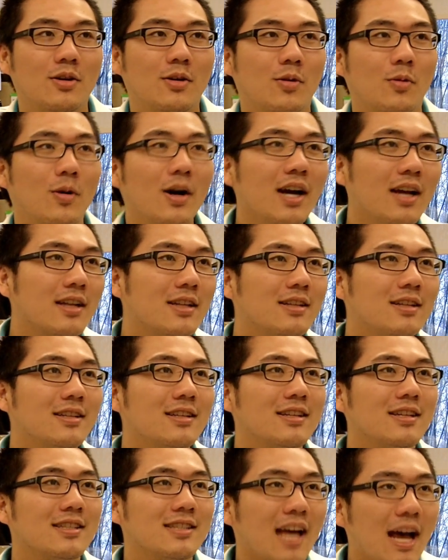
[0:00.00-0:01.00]
What?
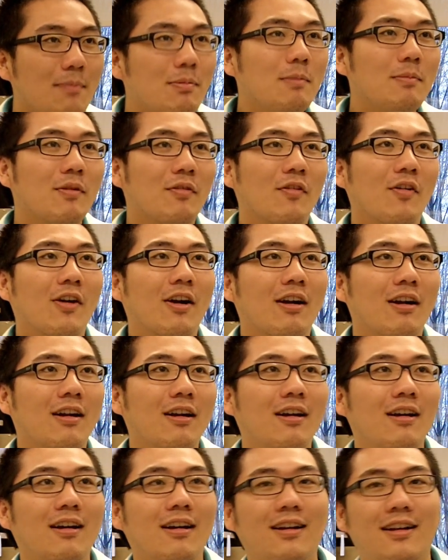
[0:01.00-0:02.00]
It's happened before.
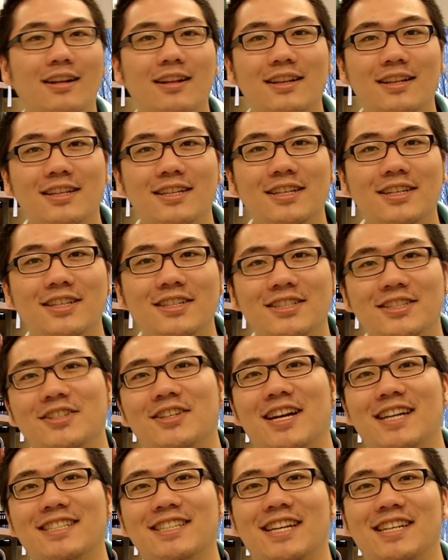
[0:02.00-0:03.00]
See you
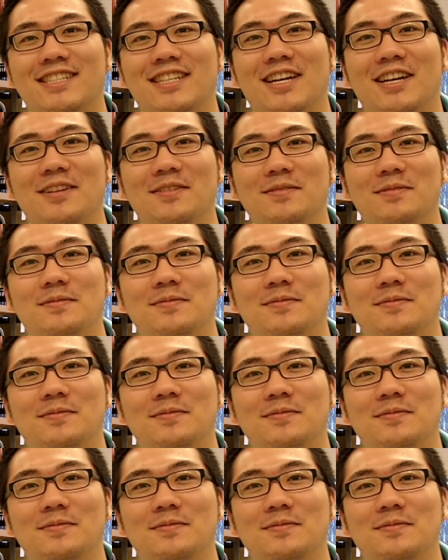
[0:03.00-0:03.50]
guys next time.